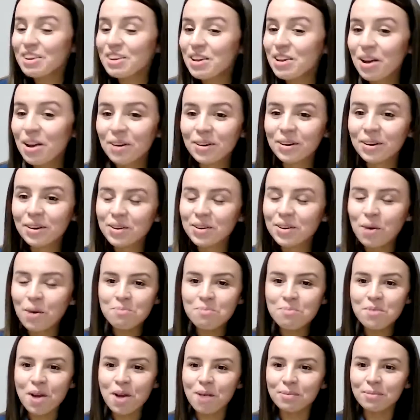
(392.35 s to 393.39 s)
no
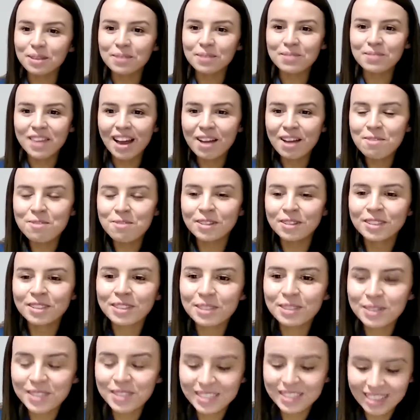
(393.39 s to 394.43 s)
problem. Yeah, I
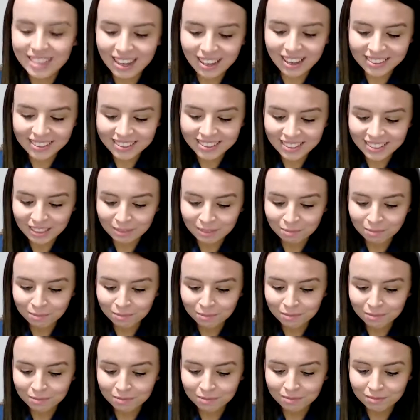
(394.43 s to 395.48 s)
wanted to say that
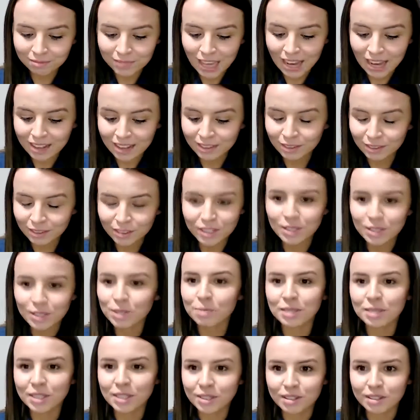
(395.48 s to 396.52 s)
just to
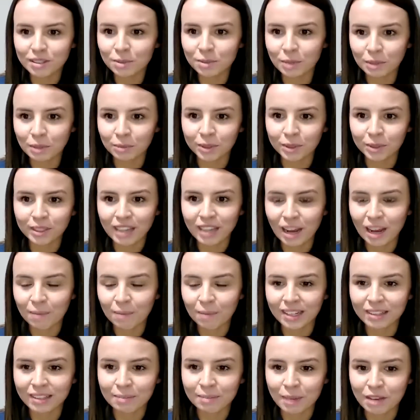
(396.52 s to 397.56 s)
mention it one more time,
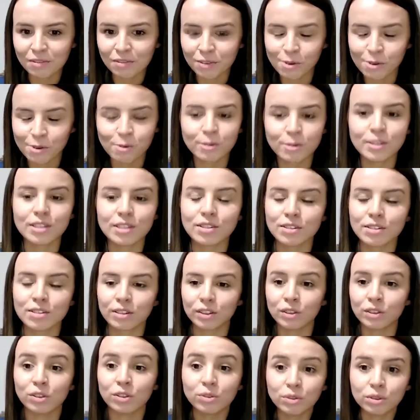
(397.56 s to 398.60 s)
that my focus is
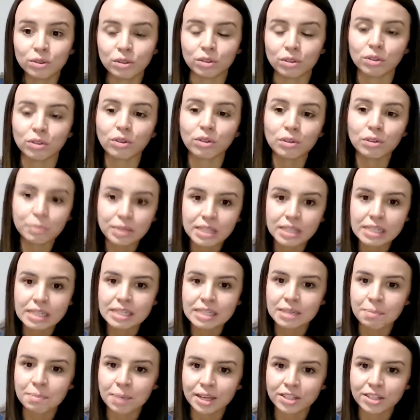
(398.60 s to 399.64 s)
on youth
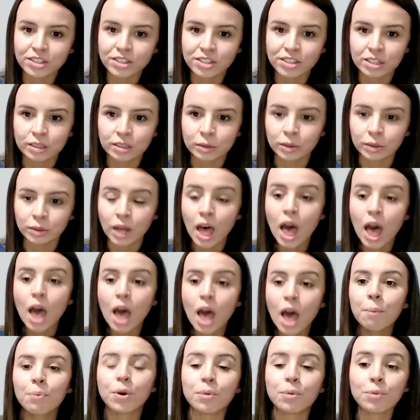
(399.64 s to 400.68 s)
participation, on
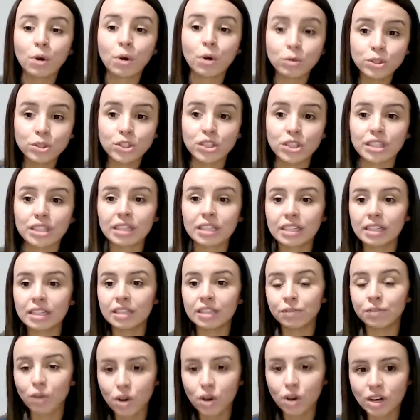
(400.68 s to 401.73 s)
promotion and
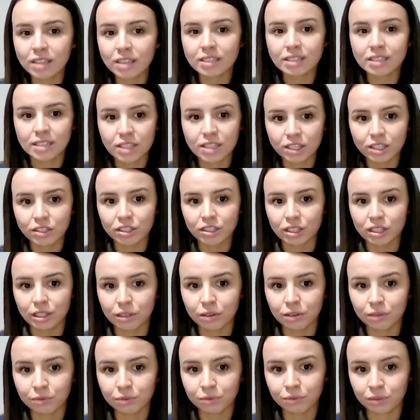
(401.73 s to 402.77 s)
advocacy
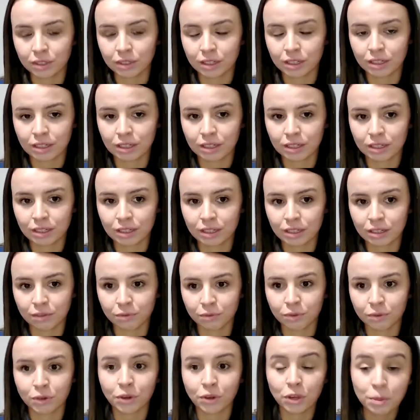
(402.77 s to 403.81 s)
actually
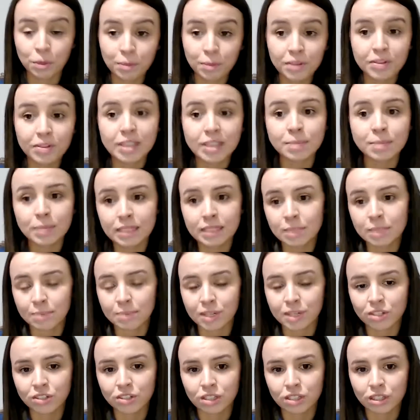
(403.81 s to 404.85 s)
for human rights, but
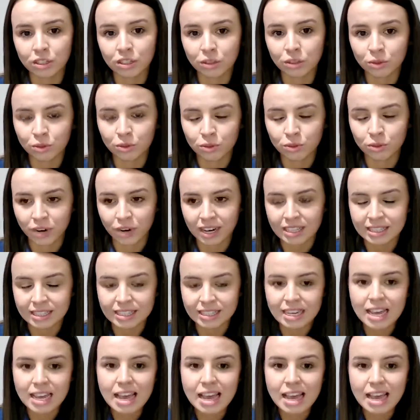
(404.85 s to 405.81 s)
especially youth rights,